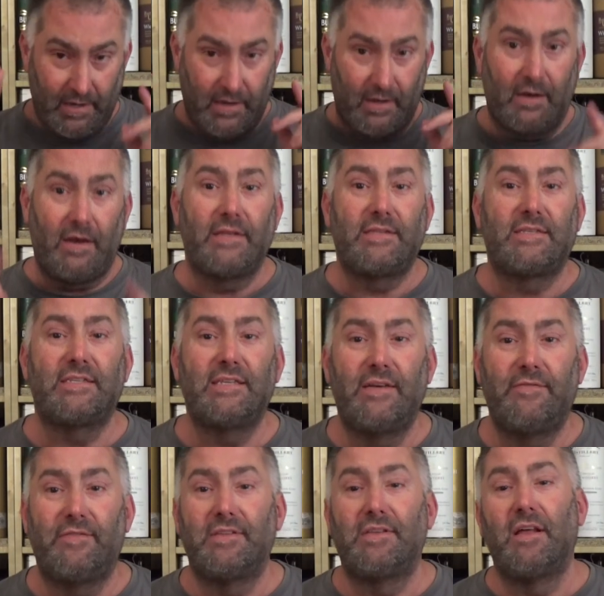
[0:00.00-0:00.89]
Let's see
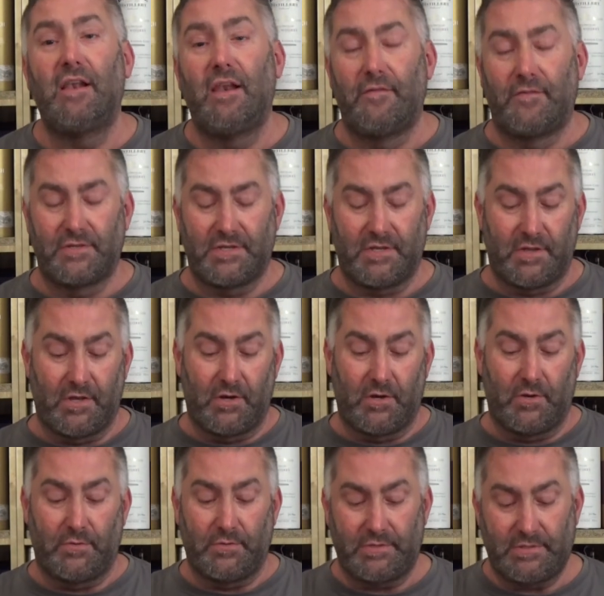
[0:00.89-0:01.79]
if it delivers in the
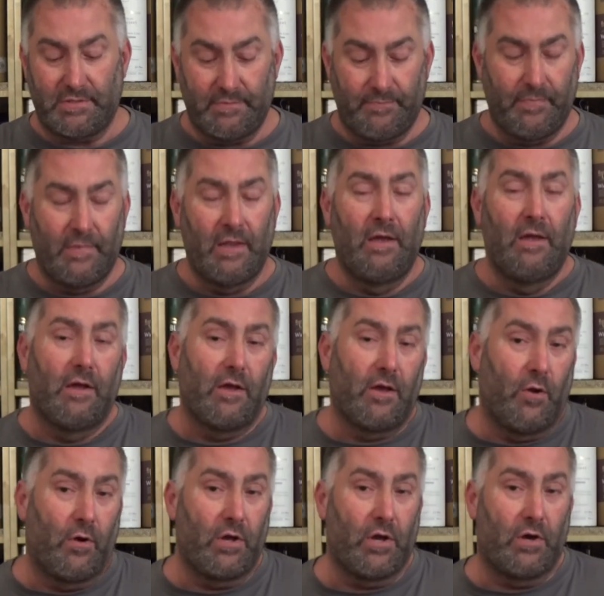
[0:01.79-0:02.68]
nose.
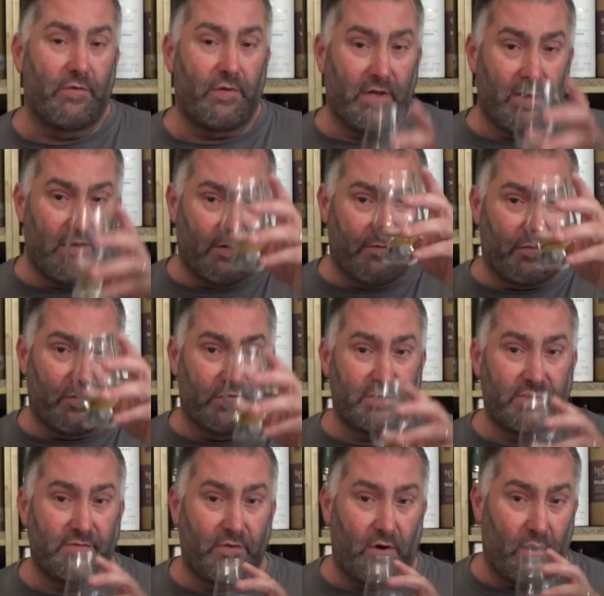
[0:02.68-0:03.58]
Going over here, first
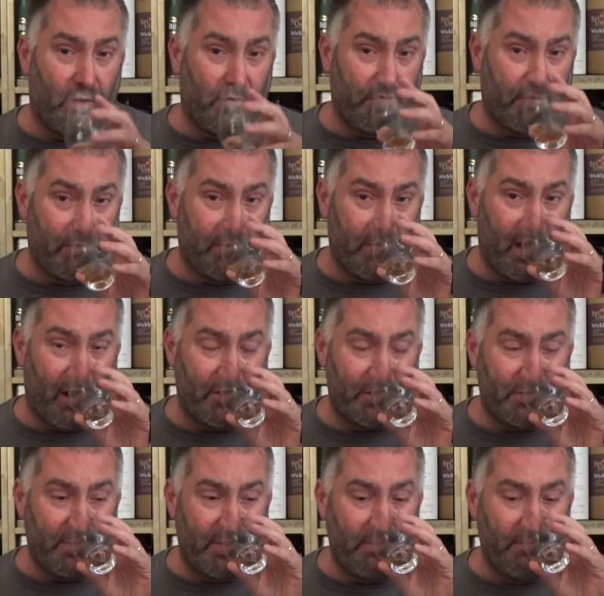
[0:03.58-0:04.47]
of all, to the
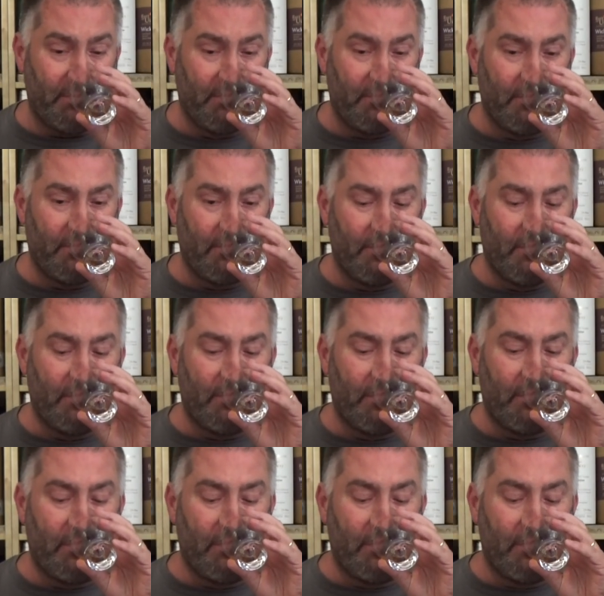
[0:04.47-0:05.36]
Irishman.
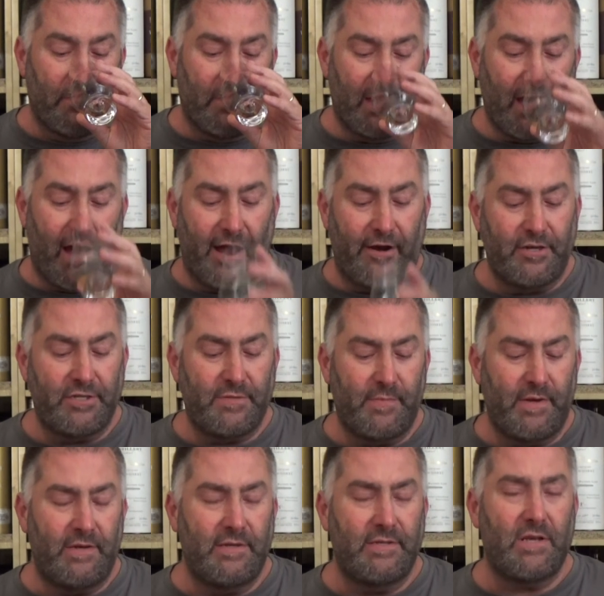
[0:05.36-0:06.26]
The
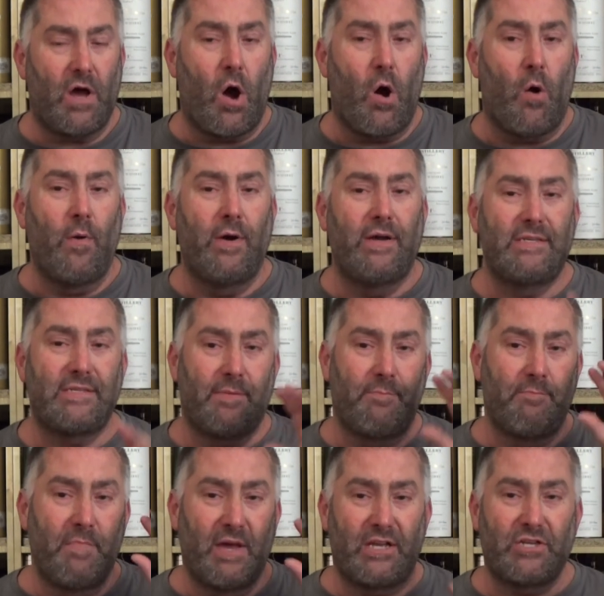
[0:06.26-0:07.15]
Irishman is always a
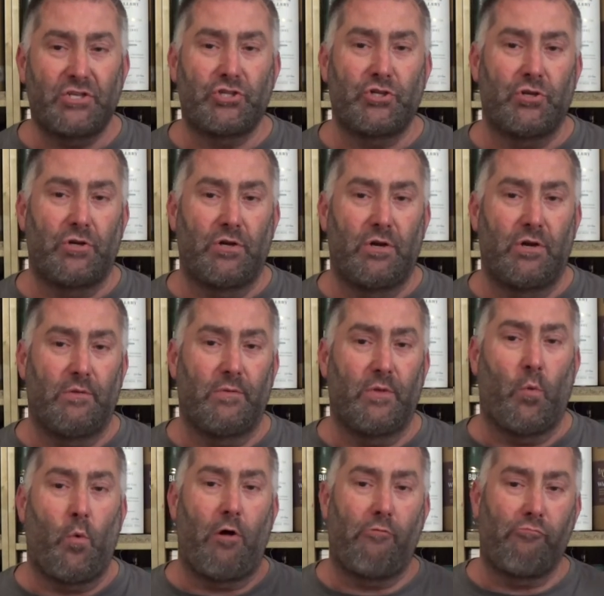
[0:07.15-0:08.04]
mixture, the
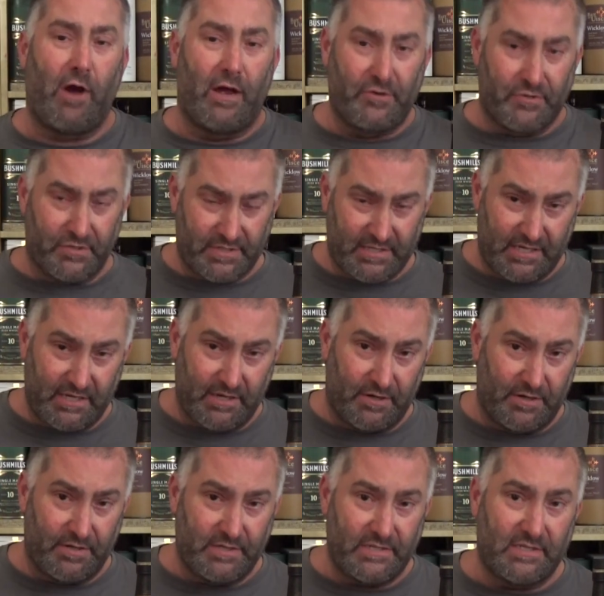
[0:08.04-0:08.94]
Writer's
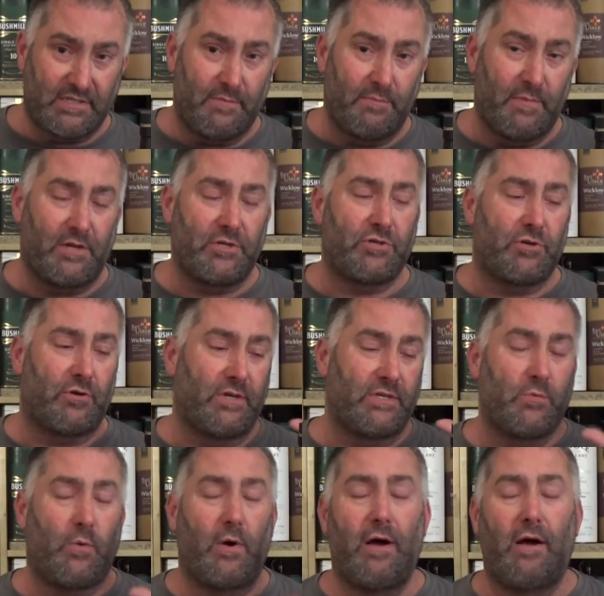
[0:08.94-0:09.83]
Tears is a mixture as
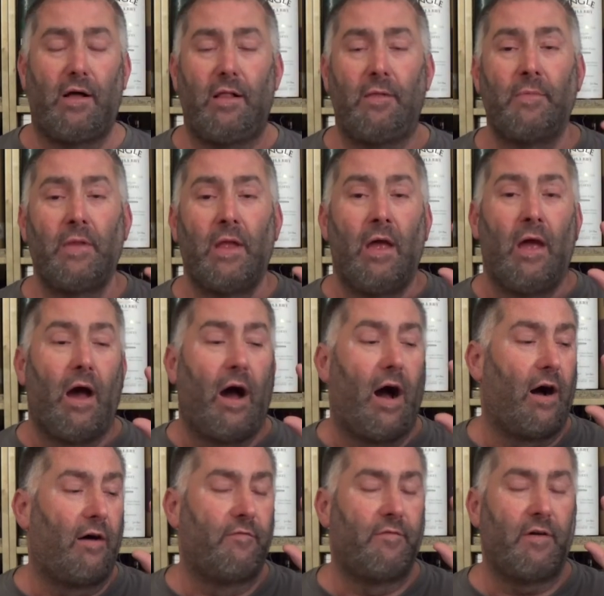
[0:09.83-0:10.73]
well
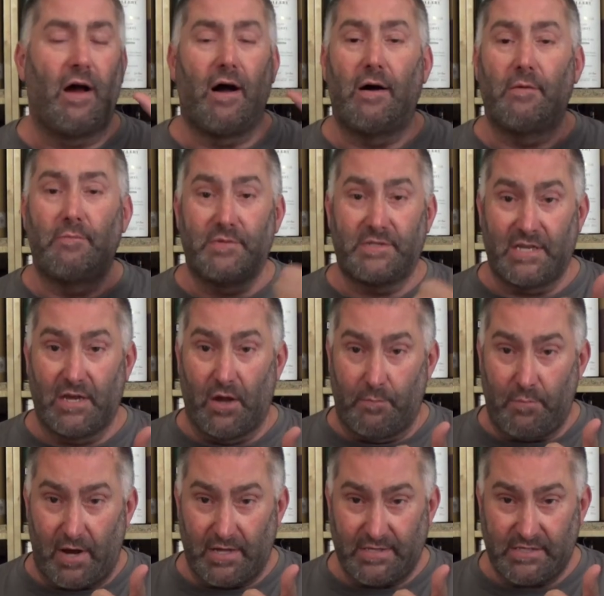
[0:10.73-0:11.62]
of uh, single
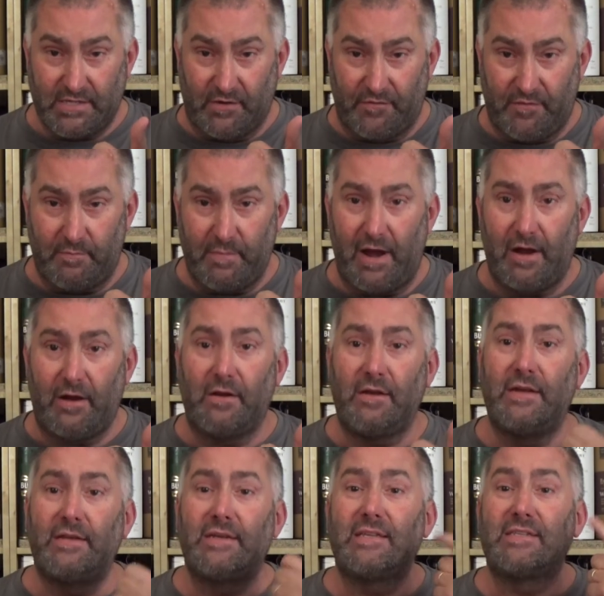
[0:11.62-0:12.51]
pot still from
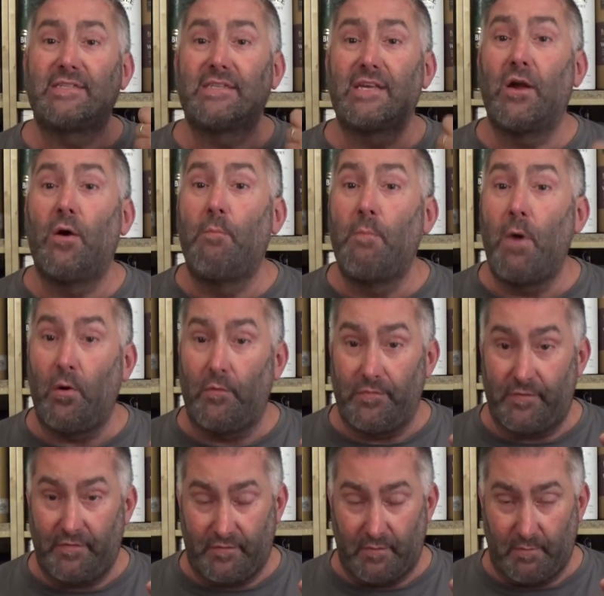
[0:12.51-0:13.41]
Ireland and single
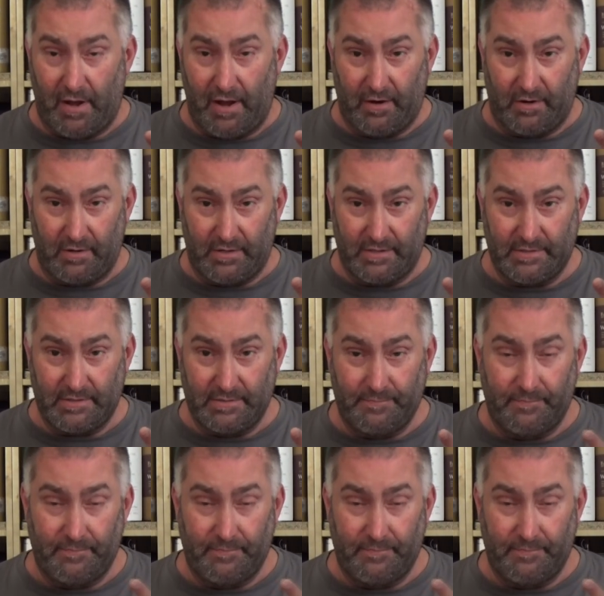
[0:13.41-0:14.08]
malt from Ireland.